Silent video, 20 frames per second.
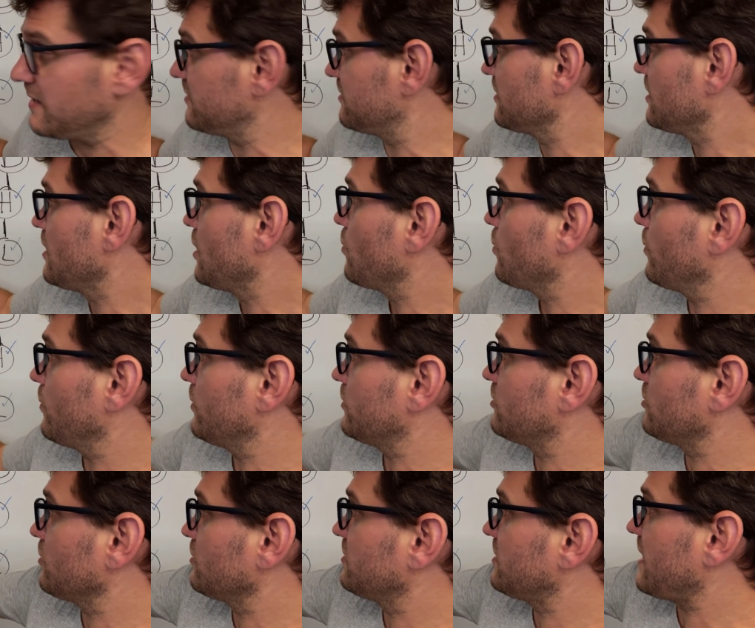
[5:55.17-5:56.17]
list. We
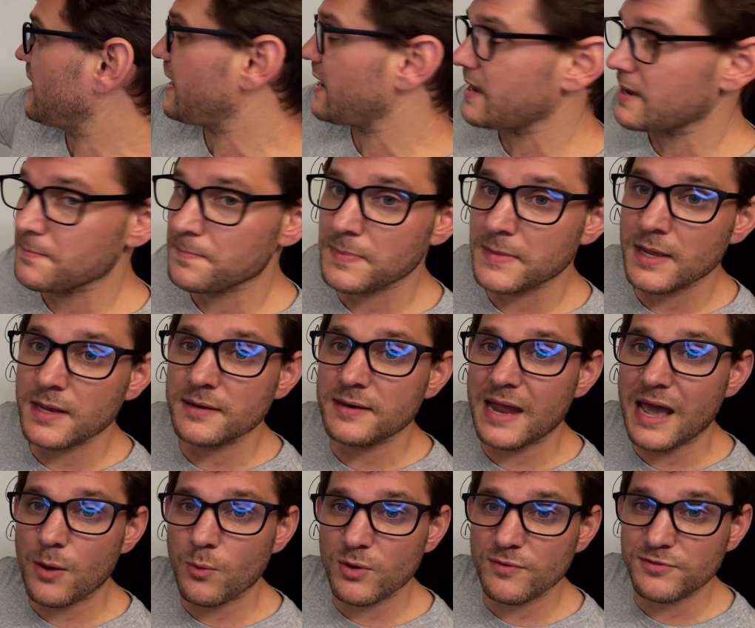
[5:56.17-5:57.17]
return to A.
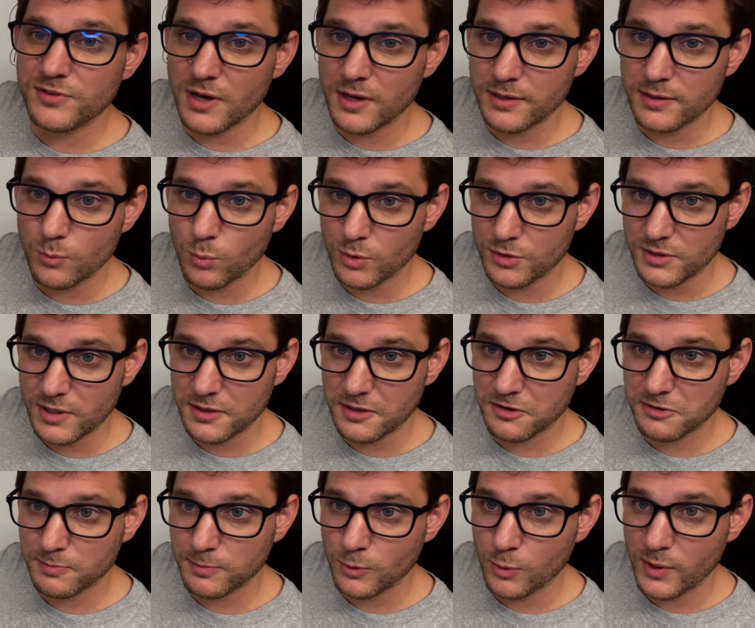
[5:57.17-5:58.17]
Now we're done
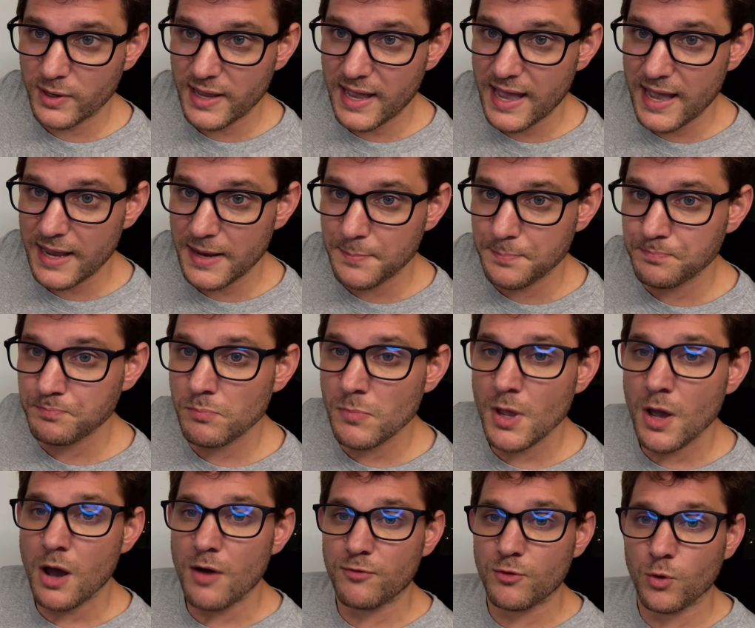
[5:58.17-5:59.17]
exploring A.
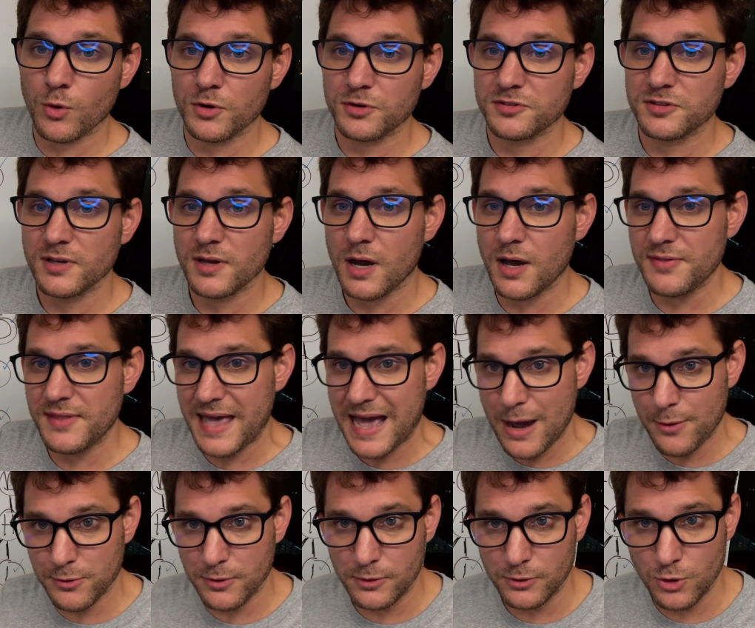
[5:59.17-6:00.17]
Of course, on the
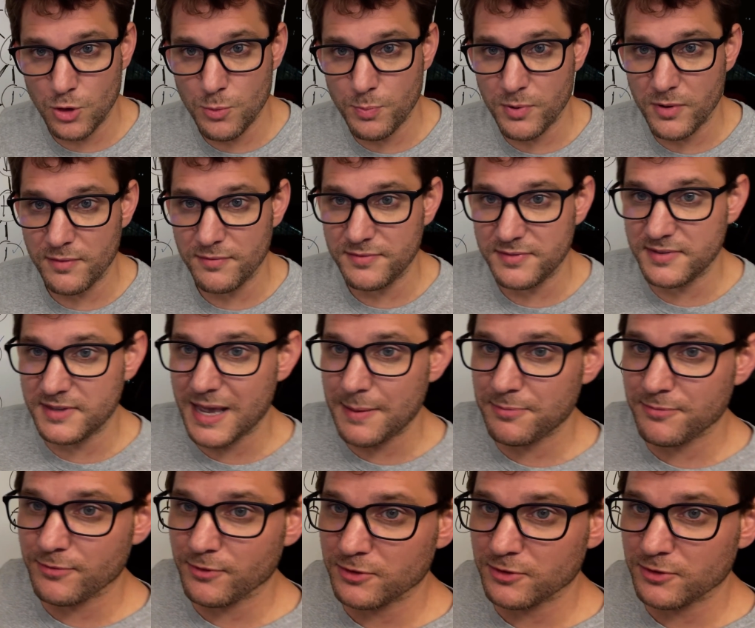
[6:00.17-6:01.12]
outer loop of depth